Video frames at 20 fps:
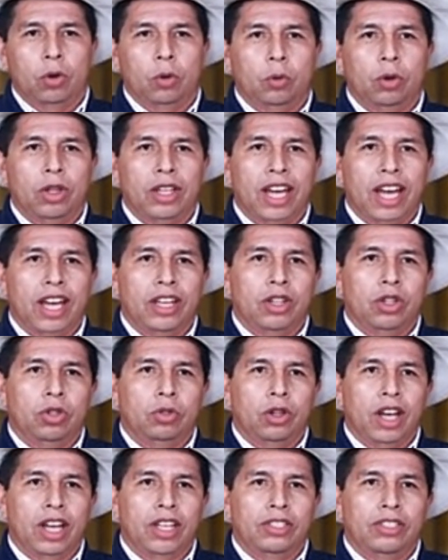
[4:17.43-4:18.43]
we
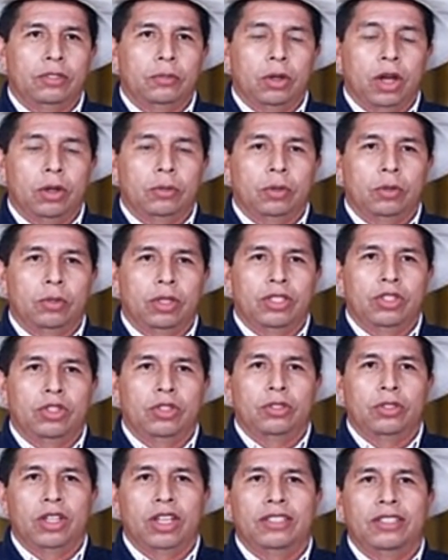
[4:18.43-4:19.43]
categorize the
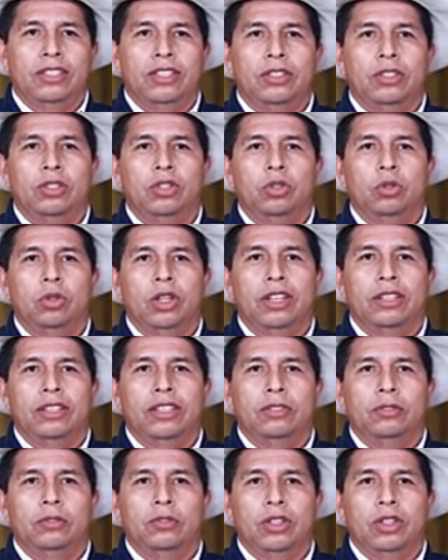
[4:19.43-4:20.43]
population as illustrated
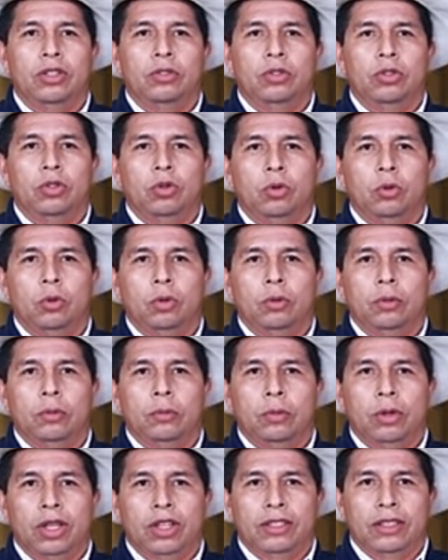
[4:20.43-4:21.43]
in Figure
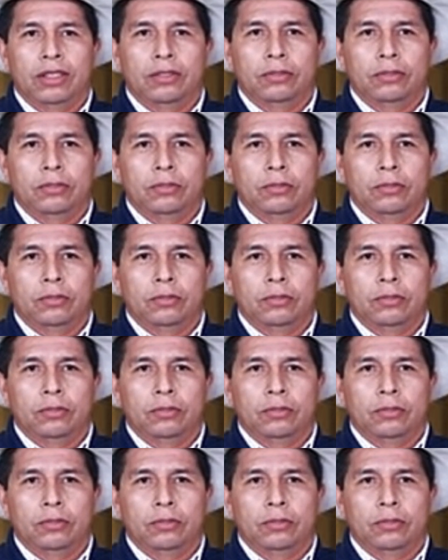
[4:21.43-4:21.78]
2b.